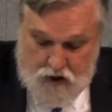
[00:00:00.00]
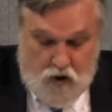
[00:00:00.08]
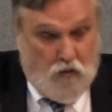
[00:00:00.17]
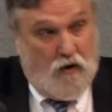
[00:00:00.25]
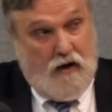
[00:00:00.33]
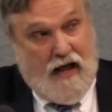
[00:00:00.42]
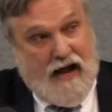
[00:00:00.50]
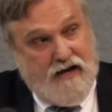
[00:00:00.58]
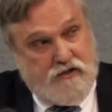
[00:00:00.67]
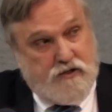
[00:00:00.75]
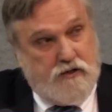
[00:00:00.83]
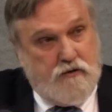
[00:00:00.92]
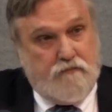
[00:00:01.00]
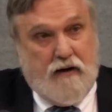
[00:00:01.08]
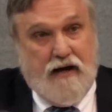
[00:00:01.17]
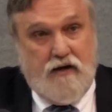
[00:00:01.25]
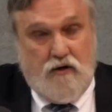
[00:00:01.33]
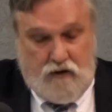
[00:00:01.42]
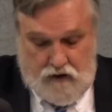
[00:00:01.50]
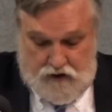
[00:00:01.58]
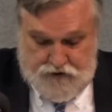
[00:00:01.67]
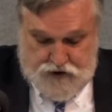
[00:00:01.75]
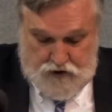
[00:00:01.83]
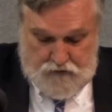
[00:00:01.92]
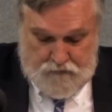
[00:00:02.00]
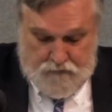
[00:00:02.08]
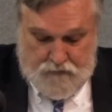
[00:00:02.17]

You are lied to by your culture.